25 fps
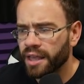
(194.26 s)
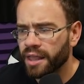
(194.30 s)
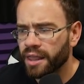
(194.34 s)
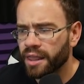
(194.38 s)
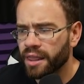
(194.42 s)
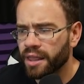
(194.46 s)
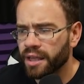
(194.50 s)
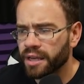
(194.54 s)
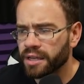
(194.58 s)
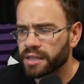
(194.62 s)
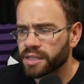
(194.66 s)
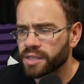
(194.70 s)

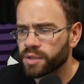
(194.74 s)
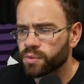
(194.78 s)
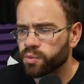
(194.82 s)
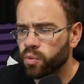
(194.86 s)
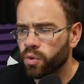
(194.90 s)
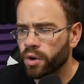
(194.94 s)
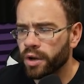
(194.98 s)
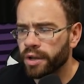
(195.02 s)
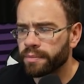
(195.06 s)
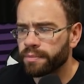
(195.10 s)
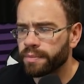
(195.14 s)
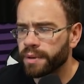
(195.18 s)
this
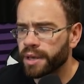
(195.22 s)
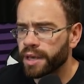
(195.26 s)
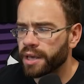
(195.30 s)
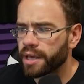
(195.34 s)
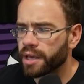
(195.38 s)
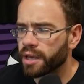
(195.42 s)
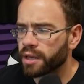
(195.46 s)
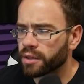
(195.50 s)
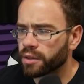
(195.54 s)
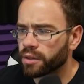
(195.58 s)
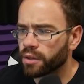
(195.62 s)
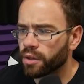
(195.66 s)
would
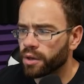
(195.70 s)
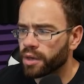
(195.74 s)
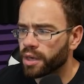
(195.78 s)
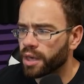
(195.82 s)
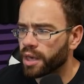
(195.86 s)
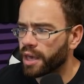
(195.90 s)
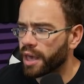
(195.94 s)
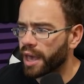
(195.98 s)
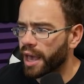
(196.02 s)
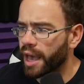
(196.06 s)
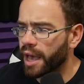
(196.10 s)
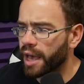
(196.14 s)
be
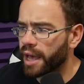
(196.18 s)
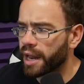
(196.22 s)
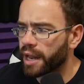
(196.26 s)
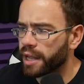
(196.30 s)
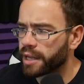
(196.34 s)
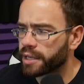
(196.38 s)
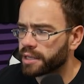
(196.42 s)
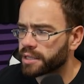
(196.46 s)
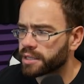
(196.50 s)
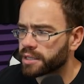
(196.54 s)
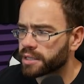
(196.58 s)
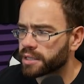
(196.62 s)
looking at
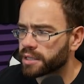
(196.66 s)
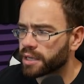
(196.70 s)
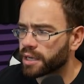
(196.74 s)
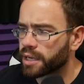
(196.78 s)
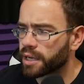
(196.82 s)
it.